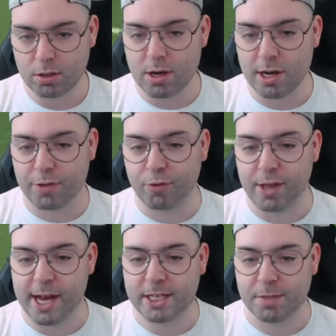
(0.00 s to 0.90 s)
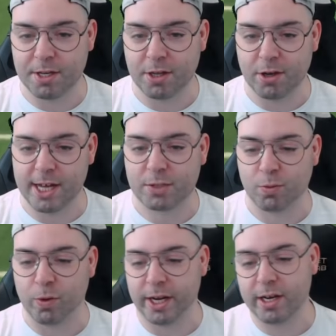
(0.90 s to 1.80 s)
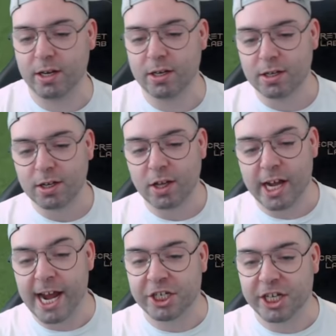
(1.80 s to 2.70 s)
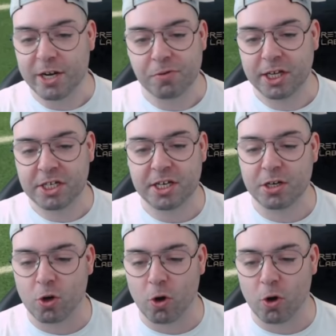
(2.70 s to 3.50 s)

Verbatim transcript: Oh, he threw that to me, though. That's weird. Like, I genuinely didn't